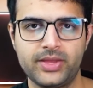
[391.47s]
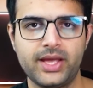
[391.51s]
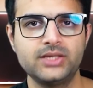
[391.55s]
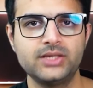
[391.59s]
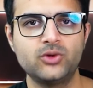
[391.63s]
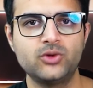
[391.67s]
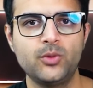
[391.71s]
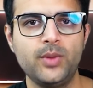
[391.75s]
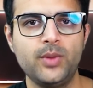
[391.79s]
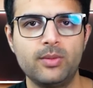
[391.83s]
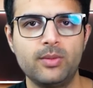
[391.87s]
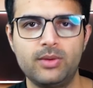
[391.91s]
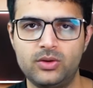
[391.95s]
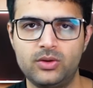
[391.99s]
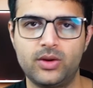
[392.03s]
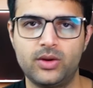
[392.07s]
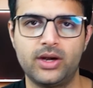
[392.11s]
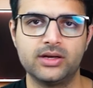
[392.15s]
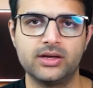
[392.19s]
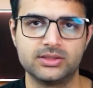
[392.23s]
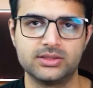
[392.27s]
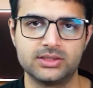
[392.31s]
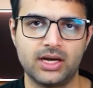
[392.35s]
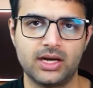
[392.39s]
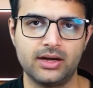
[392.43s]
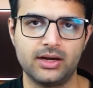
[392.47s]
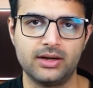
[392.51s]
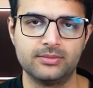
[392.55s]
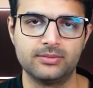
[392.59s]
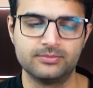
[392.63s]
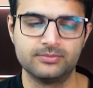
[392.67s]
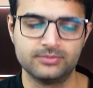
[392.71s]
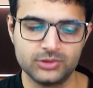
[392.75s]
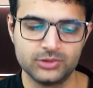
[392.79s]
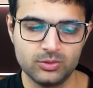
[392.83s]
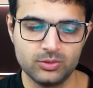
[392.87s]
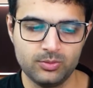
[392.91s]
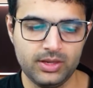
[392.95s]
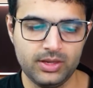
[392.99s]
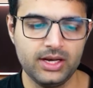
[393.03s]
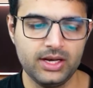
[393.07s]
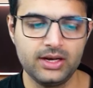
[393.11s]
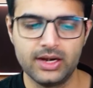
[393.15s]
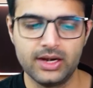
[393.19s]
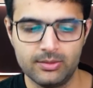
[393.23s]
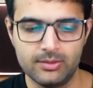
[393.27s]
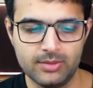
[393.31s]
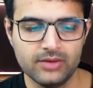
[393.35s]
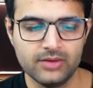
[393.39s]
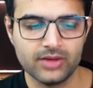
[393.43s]
I should be able to understand it. So be
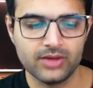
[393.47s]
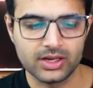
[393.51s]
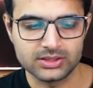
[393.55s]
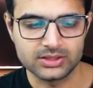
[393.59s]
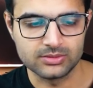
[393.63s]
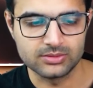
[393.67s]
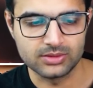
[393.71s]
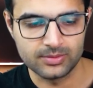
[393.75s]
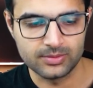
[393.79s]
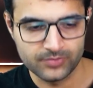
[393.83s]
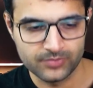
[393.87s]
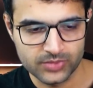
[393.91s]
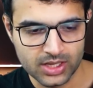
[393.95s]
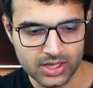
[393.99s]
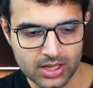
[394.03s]
incredibly flexible.